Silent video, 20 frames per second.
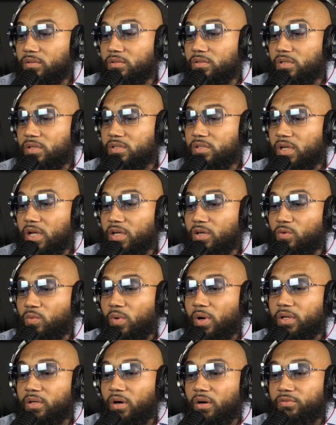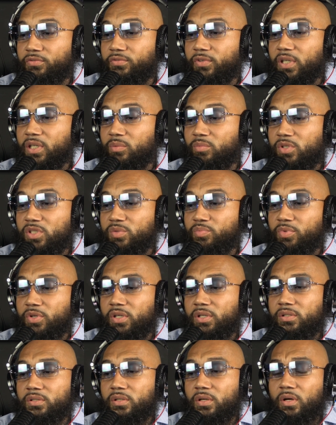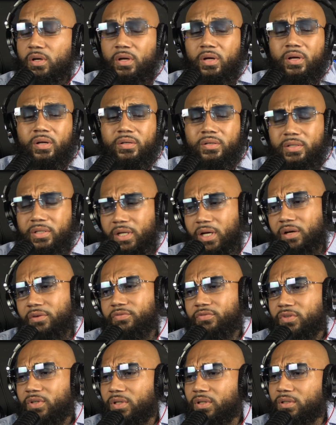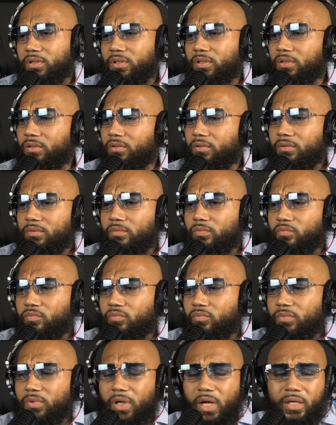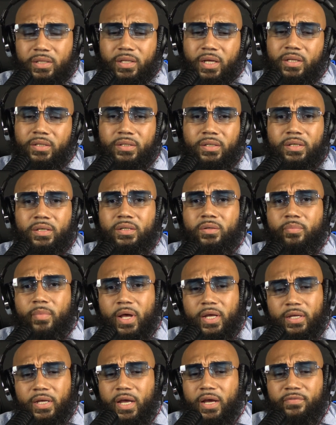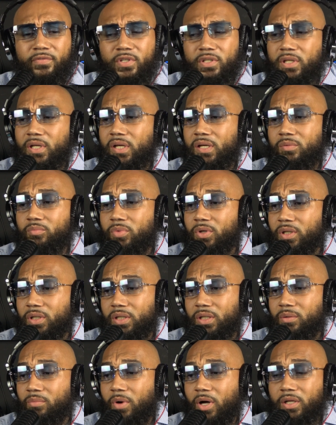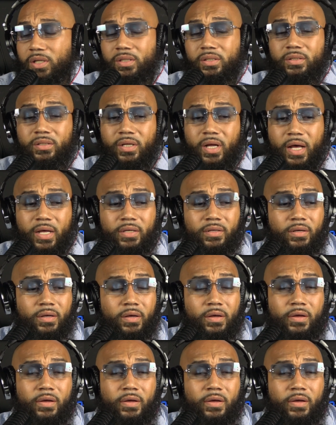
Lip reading: to take away our freedom of speech. Definitely. Like, they love to make everything bullying, my nigga. Like,